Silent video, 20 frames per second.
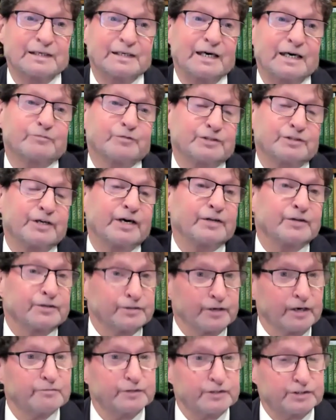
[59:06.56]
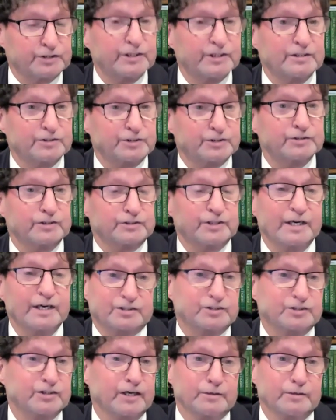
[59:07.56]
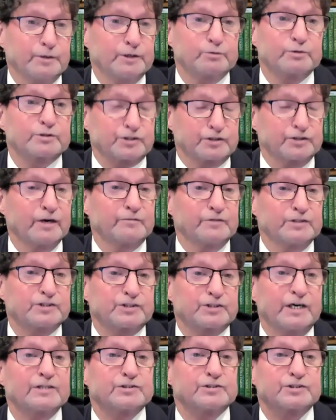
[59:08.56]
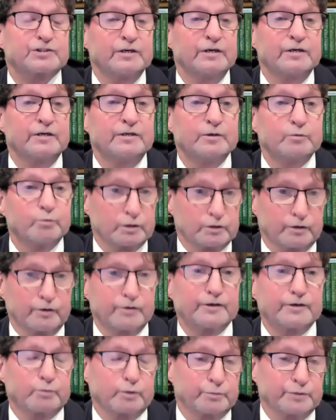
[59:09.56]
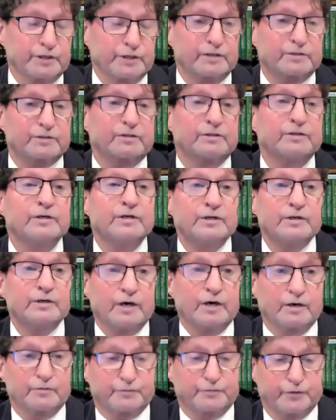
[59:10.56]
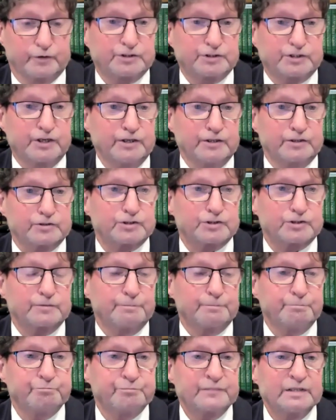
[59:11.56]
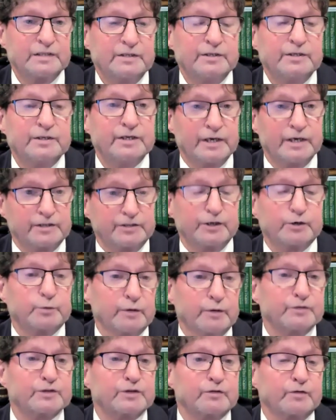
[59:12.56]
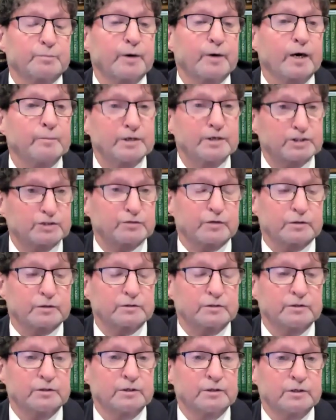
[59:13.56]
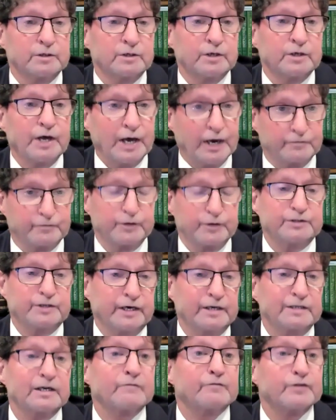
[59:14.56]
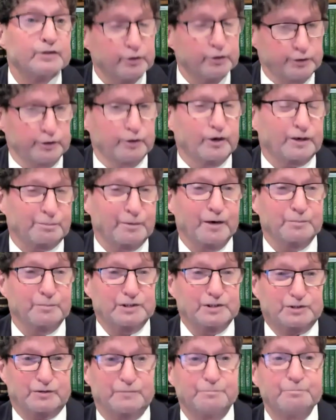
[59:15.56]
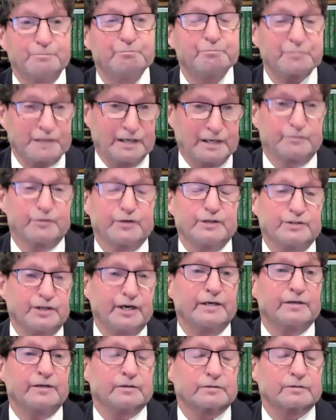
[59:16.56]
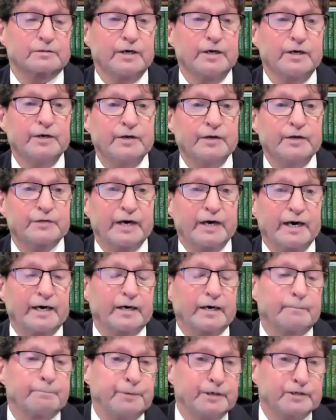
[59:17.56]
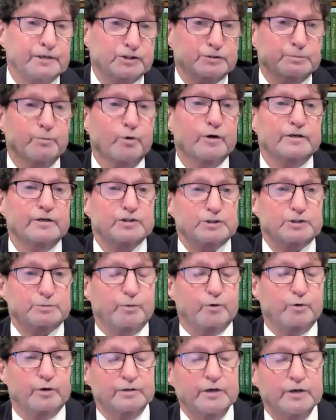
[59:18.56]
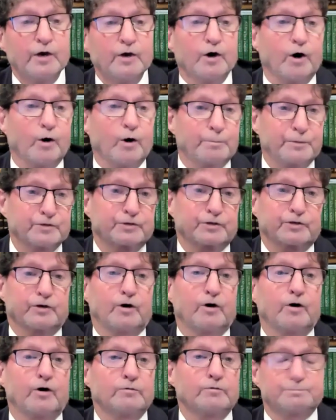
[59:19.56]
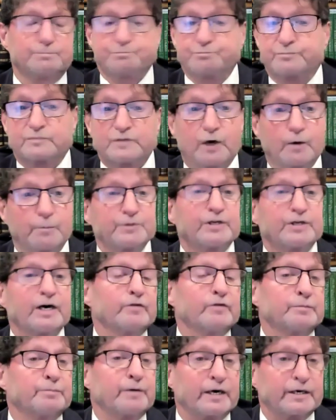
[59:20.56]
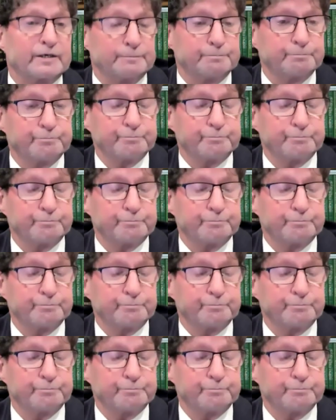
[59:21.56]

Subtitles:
Every day the Navi says in the text, not a midrash, the Navi says, we'll learn it when we get to 1 Kings. He had the equivalent of a bar mitzvah every day, of a New York bar mitzvah every day. They had a big smorgasbord open to open to everybody.